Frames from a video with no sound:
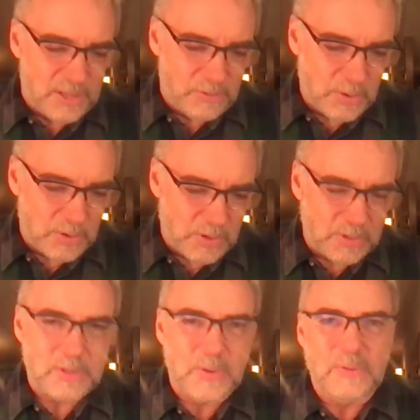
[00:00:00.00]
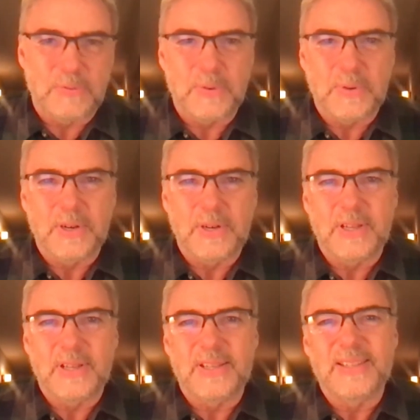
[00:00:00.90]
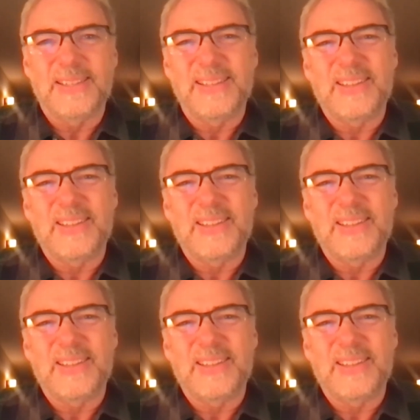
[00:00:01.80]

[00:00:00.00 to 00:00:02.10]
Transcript: funerals or for uh,